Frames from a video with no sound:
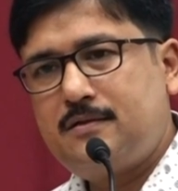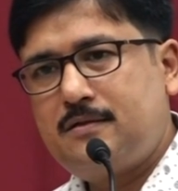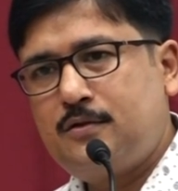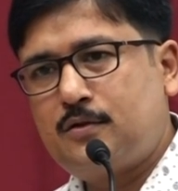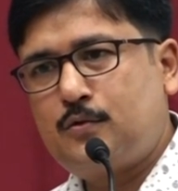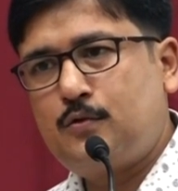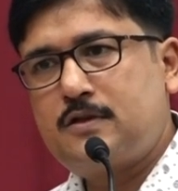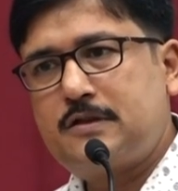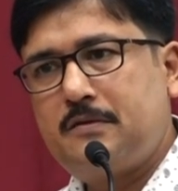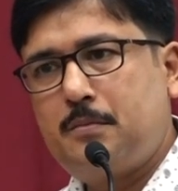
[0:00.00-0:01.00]
your
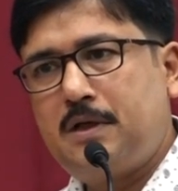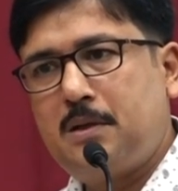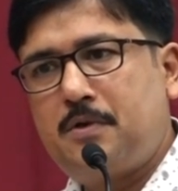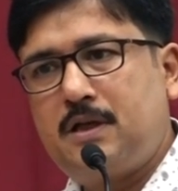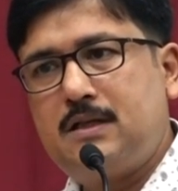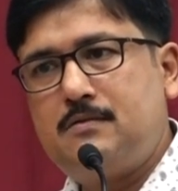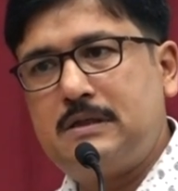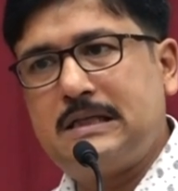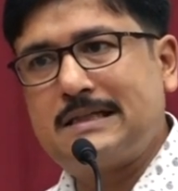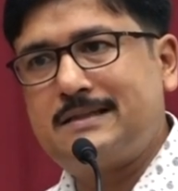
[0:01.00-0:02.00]
course, you will become really good
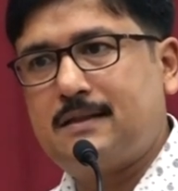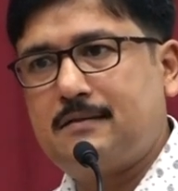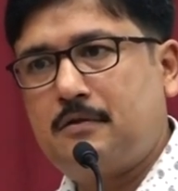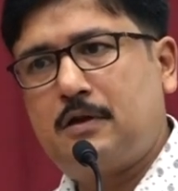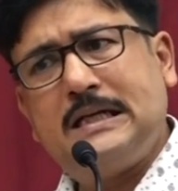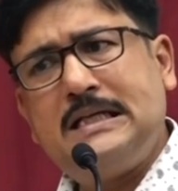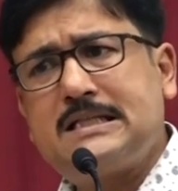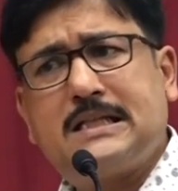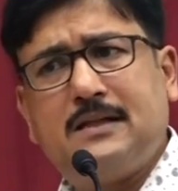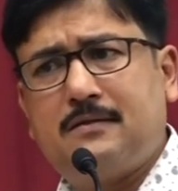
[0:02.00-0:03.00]
in Excel or any
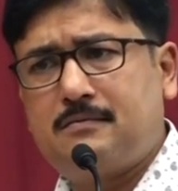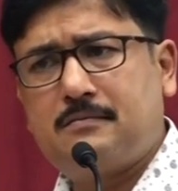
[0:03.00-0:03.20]
skill.